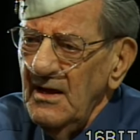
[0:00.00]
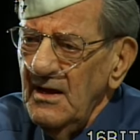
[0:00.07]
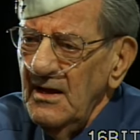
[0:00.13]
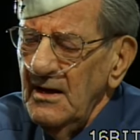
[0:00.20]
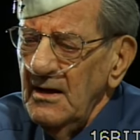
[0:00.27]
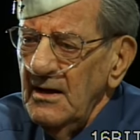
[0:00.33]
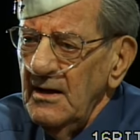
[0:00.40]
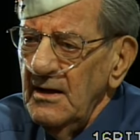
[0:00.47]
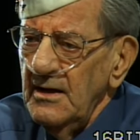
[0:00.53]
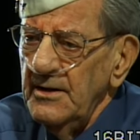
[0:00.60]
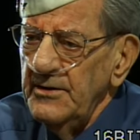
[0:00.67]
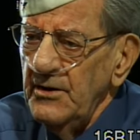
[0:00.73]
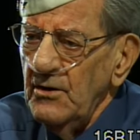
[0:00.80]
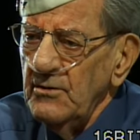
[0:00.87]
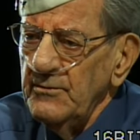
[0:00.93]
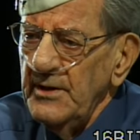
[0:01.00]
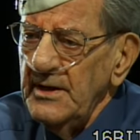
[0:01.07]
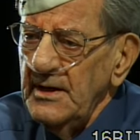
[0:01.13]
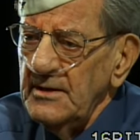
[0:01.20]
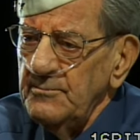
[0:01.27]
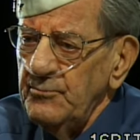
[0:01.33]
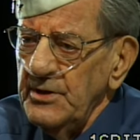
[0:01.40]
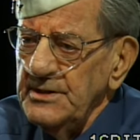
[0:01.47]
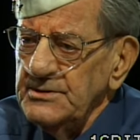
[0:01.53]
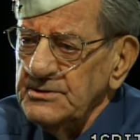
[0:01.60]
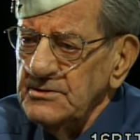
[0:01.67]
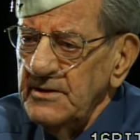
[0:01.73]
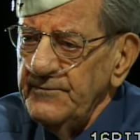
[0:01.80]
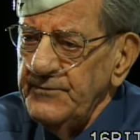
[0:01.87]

and they, they had brains enough. They had been